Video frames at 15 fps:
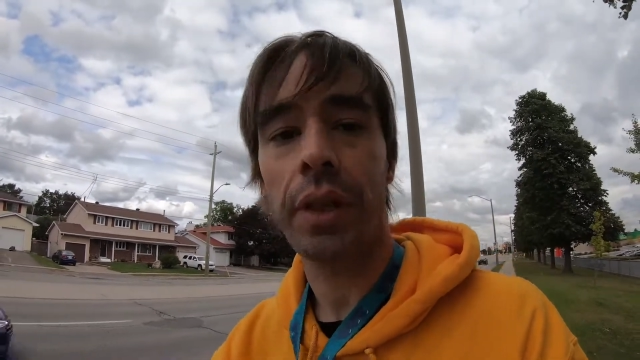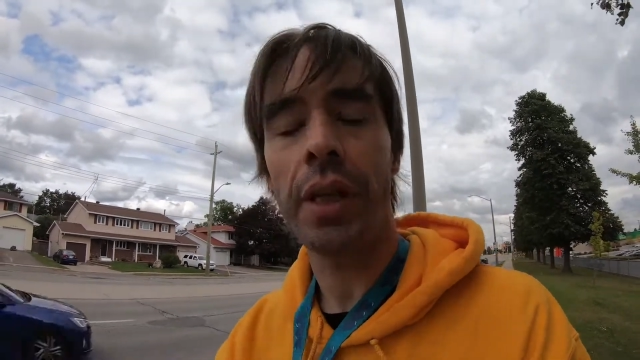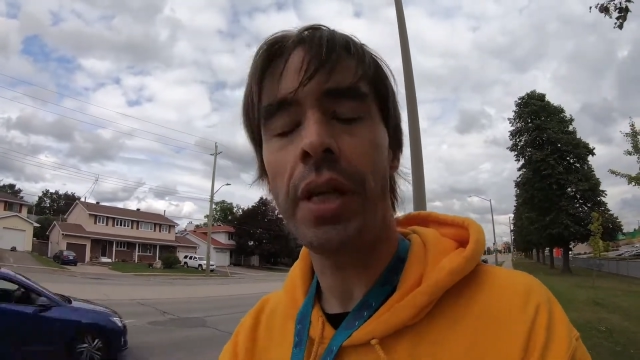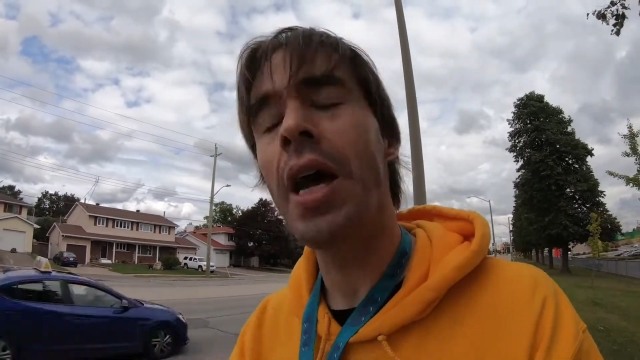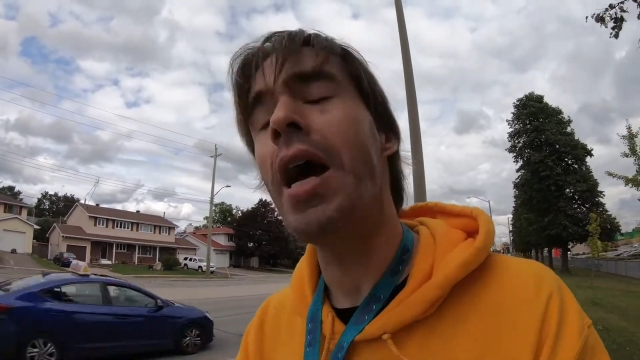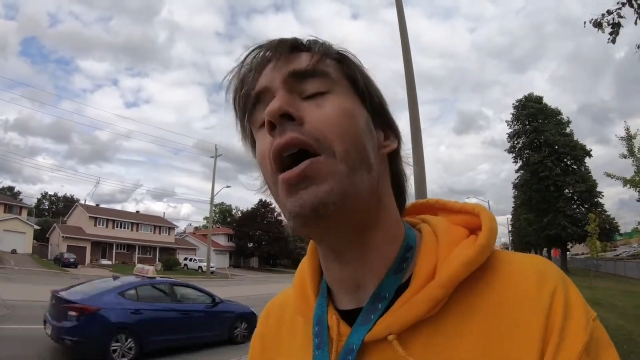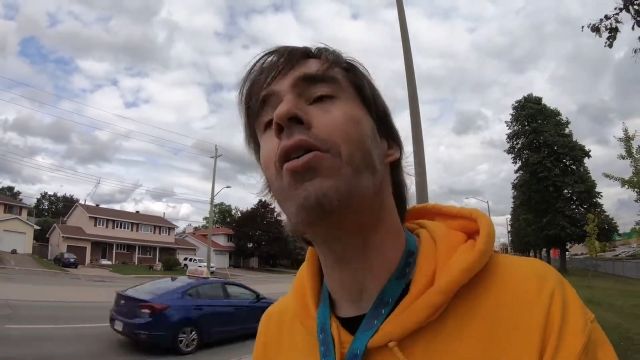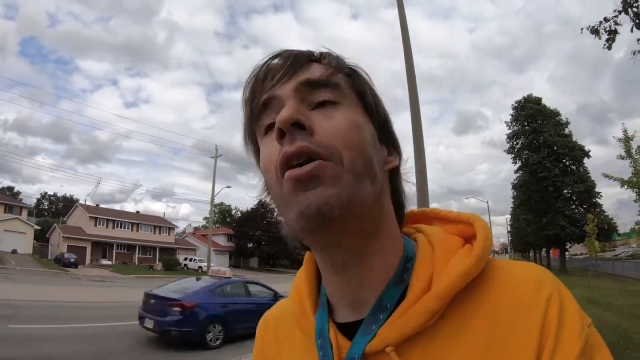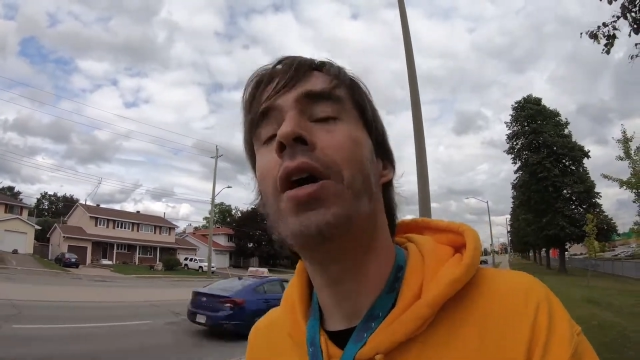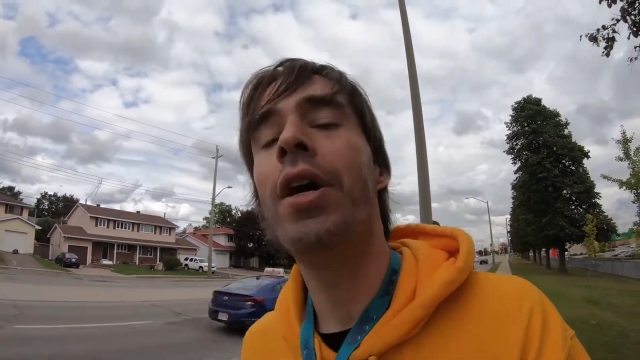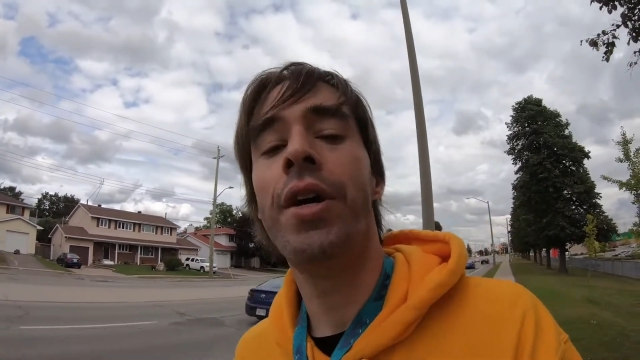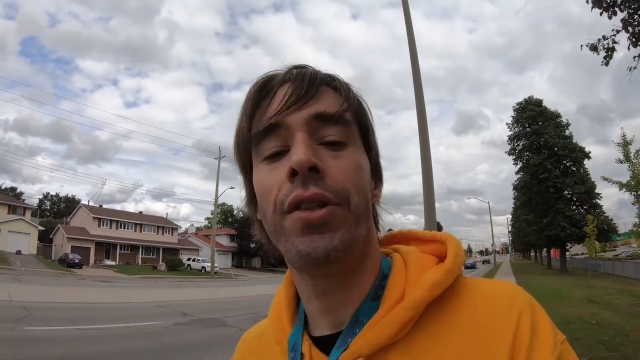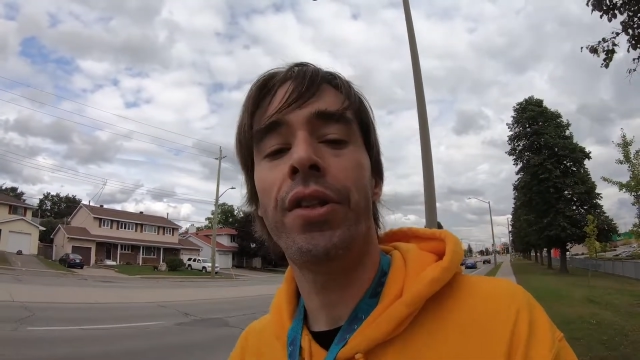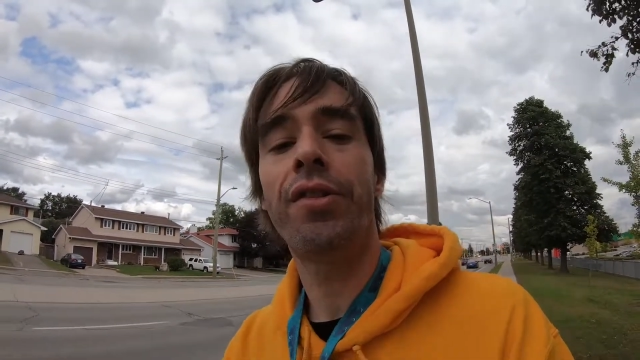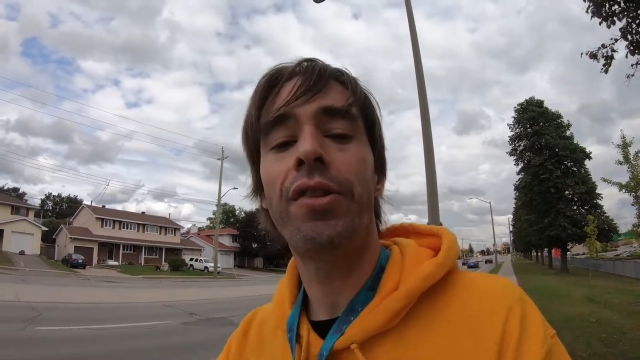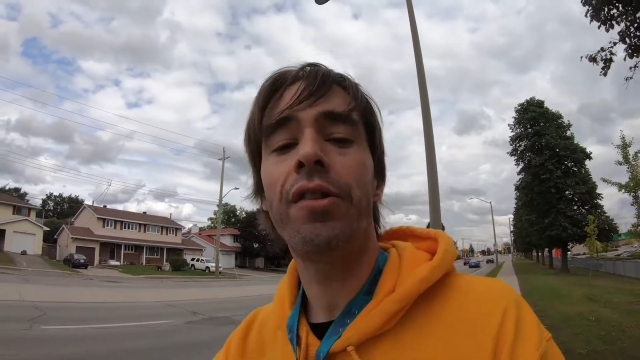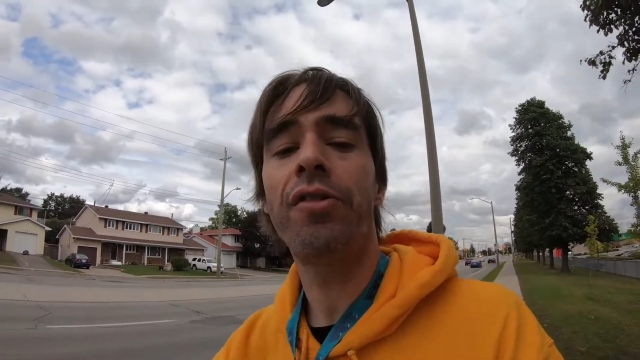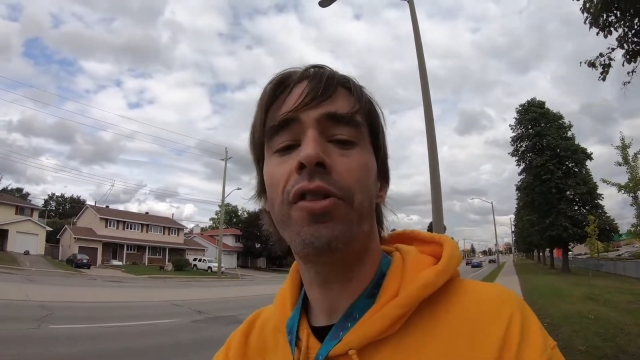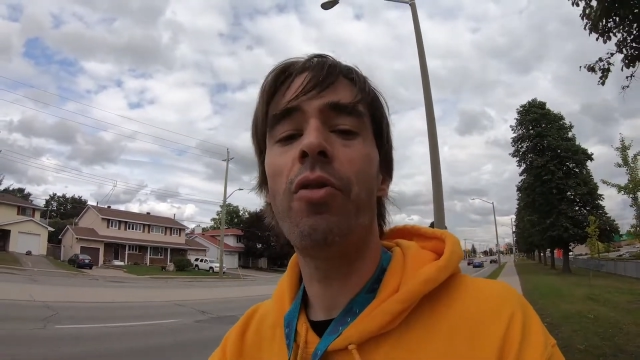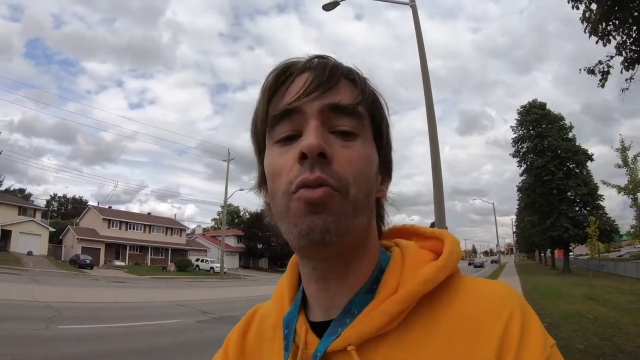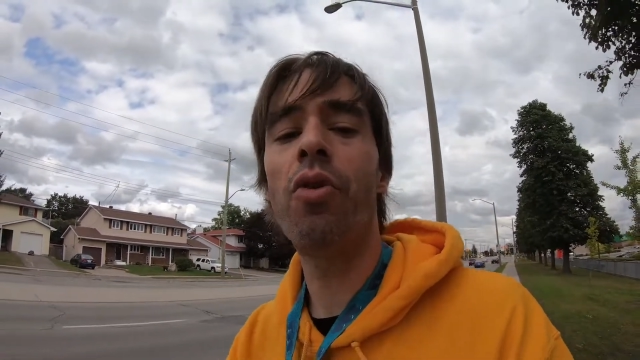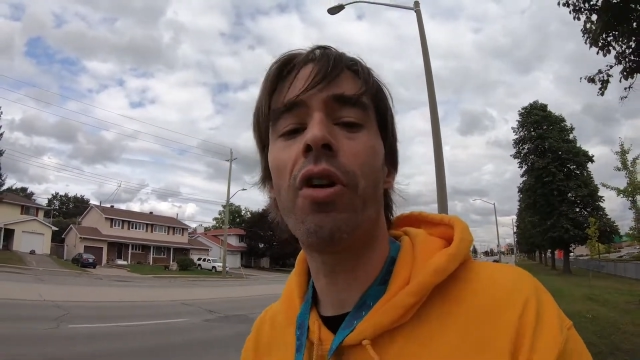Now, the
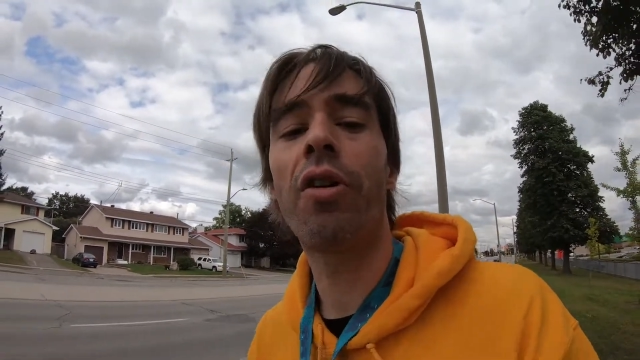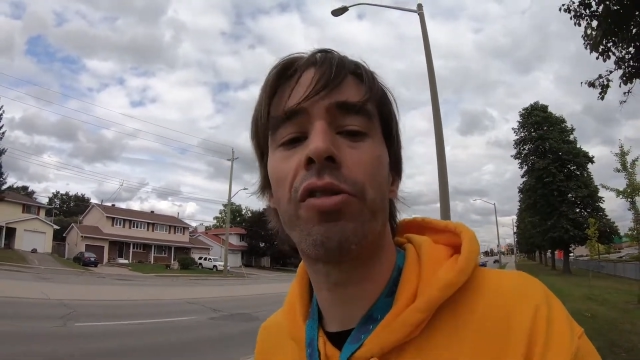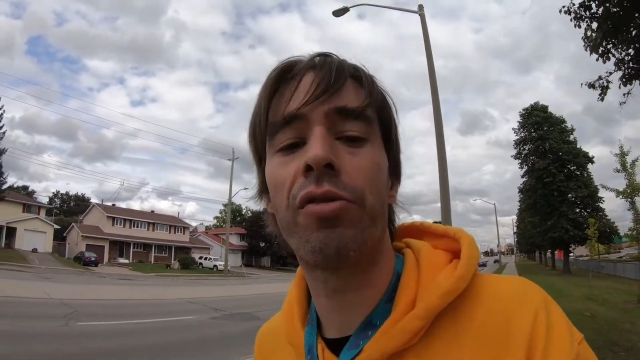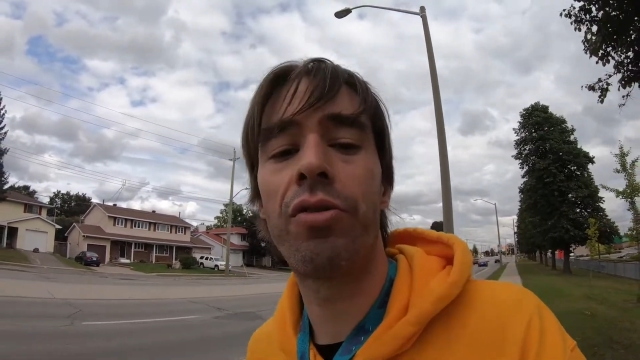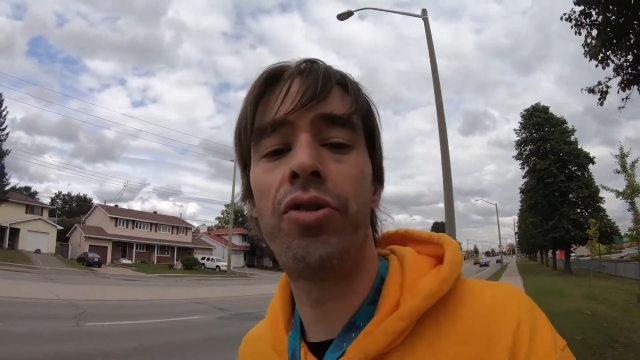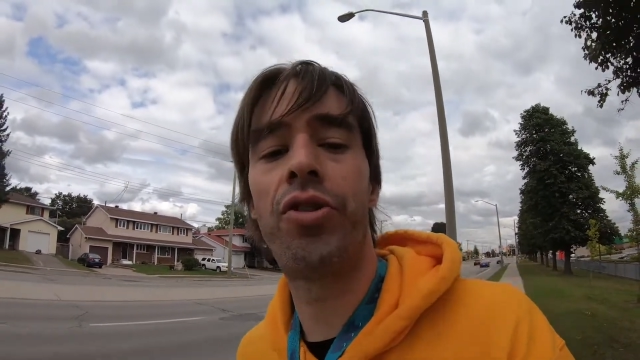system works